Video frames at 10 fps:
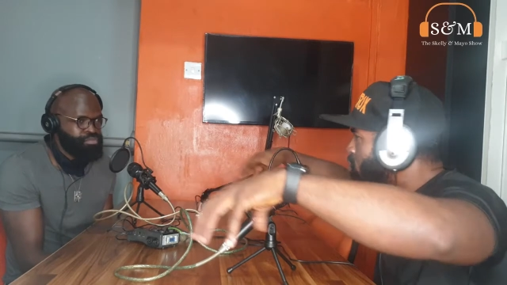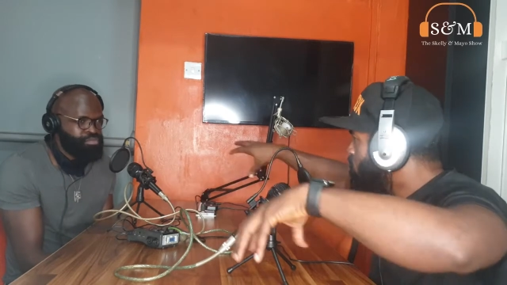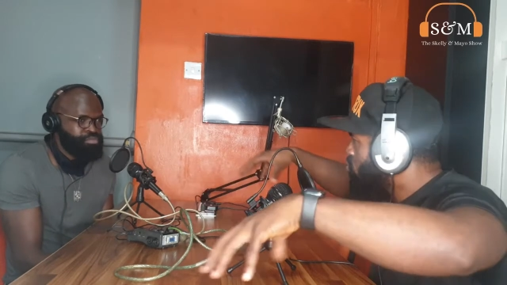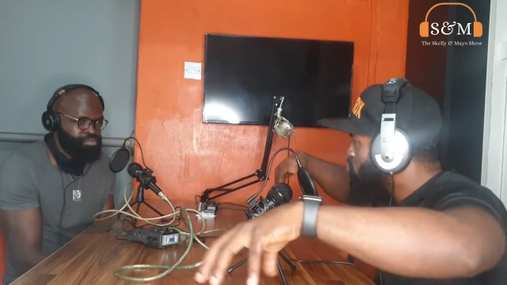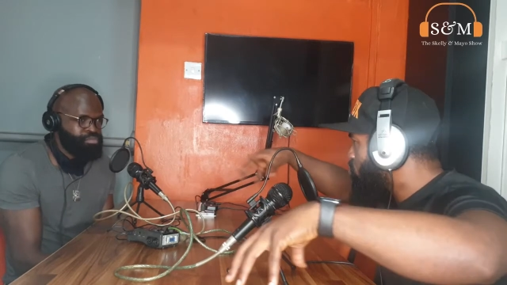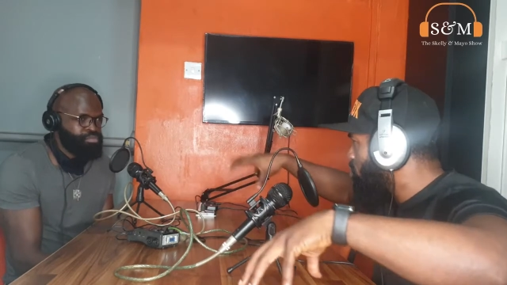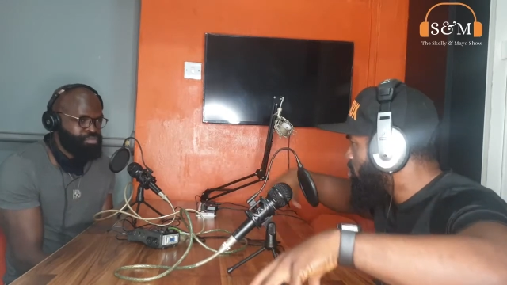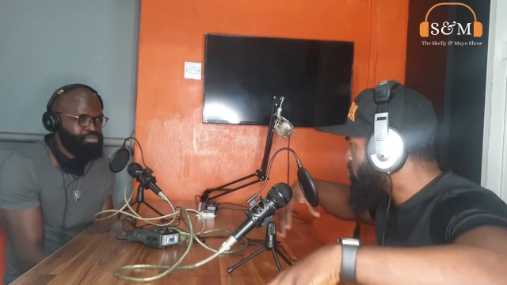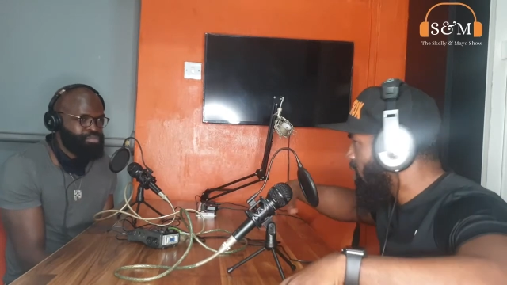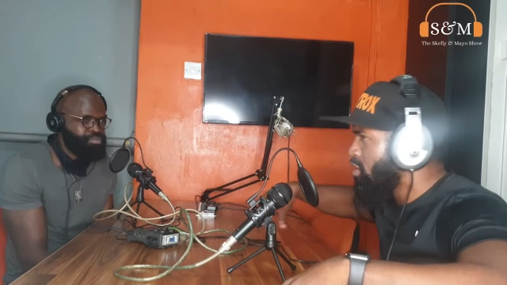used to cross
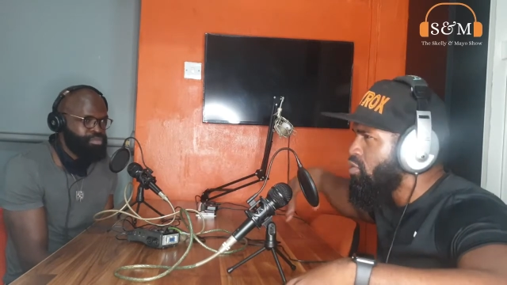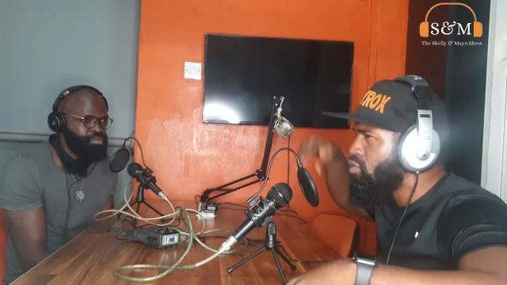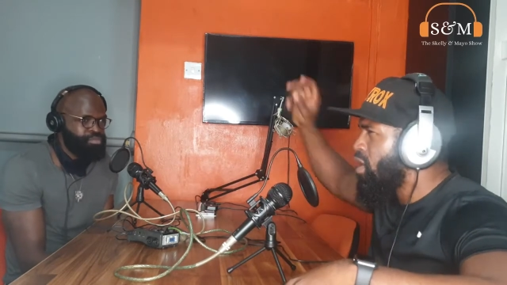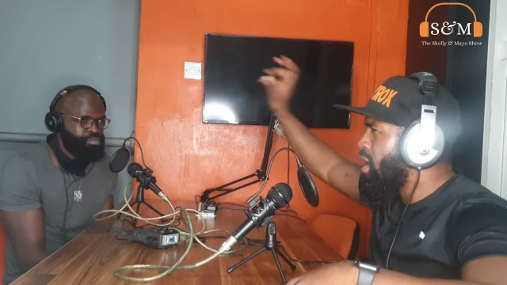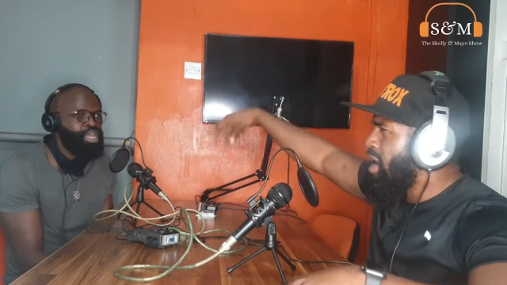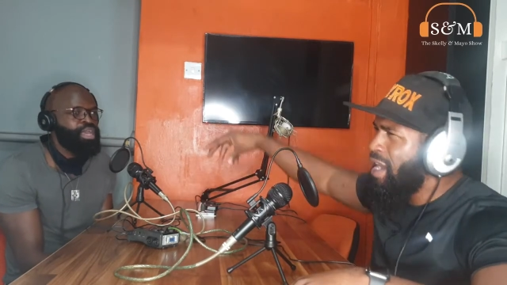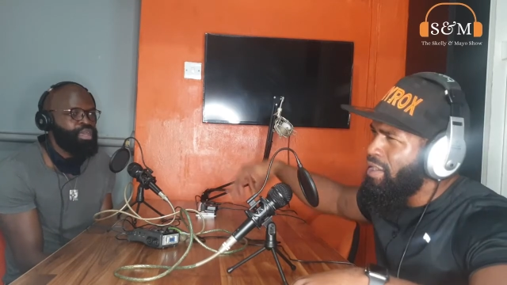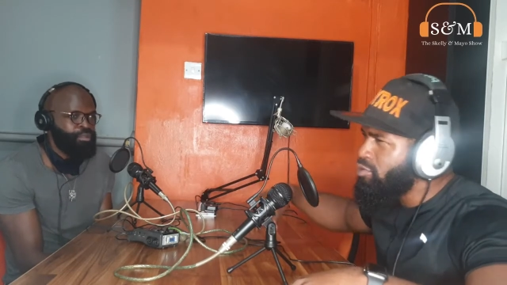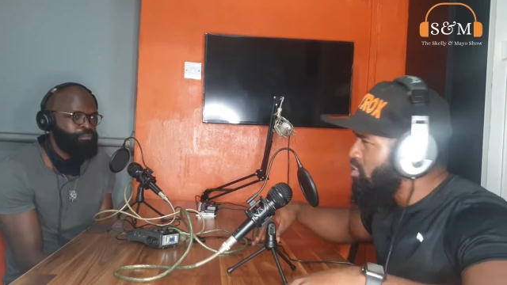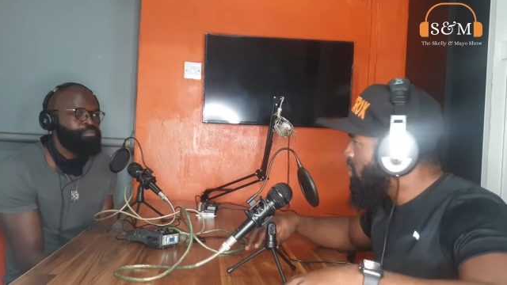train. I
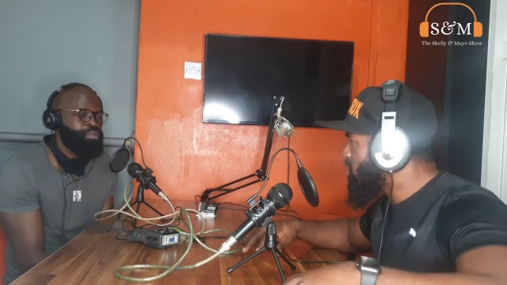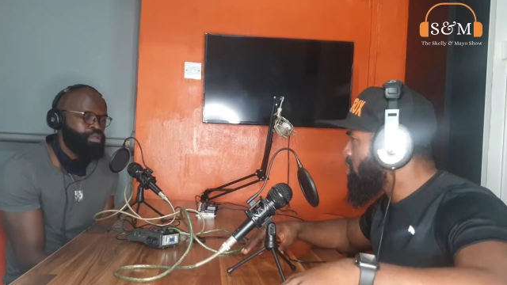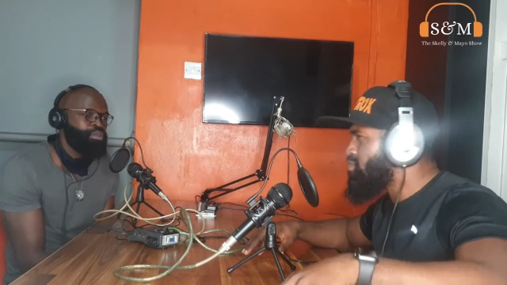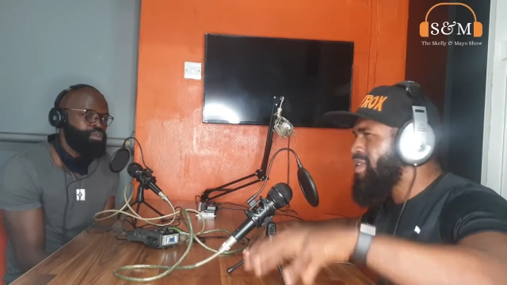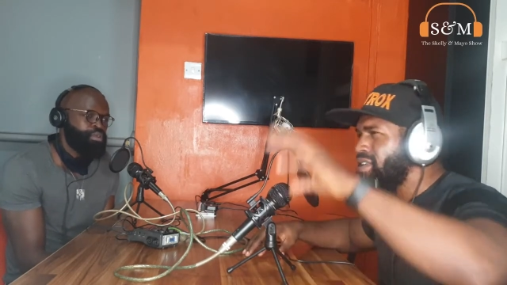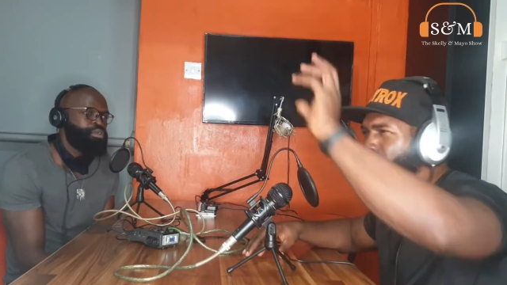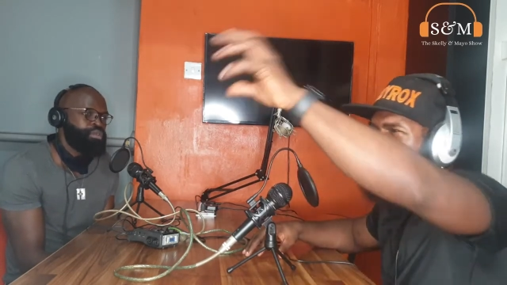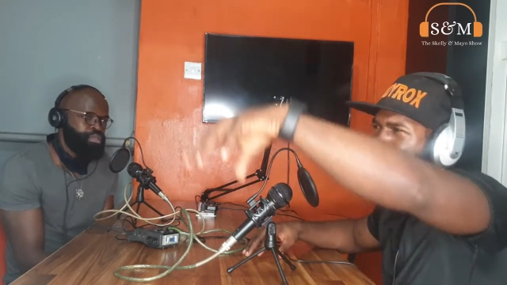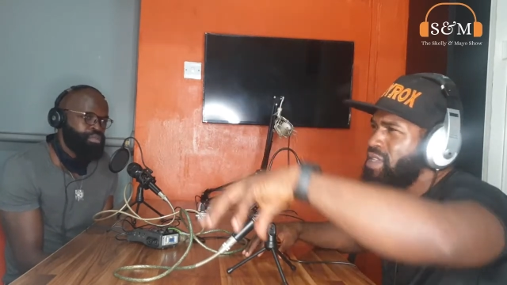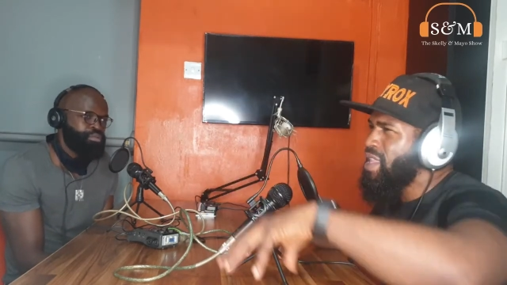go train in this place, go
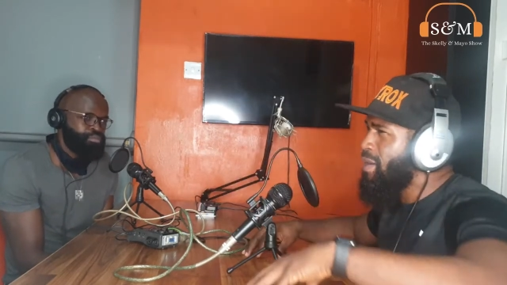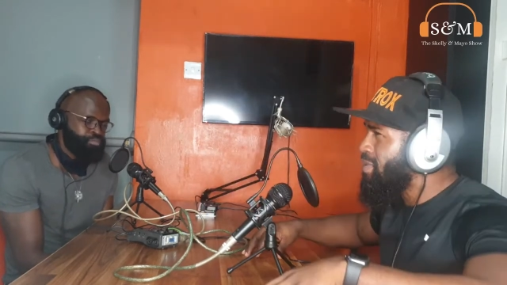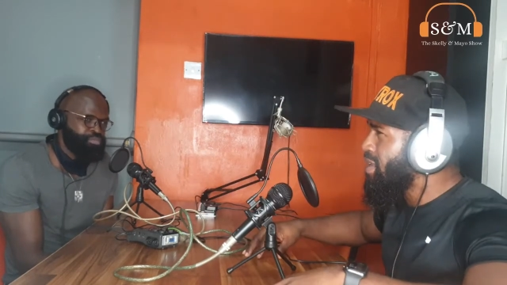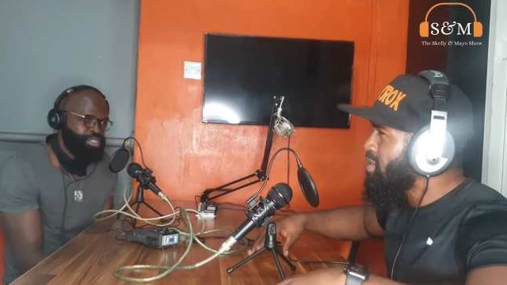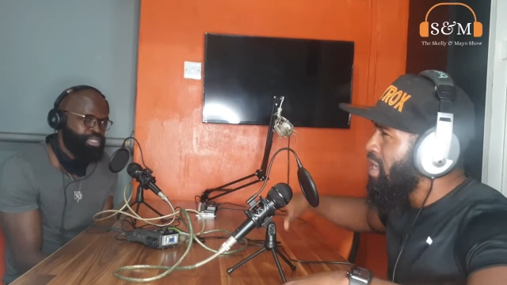train in that place.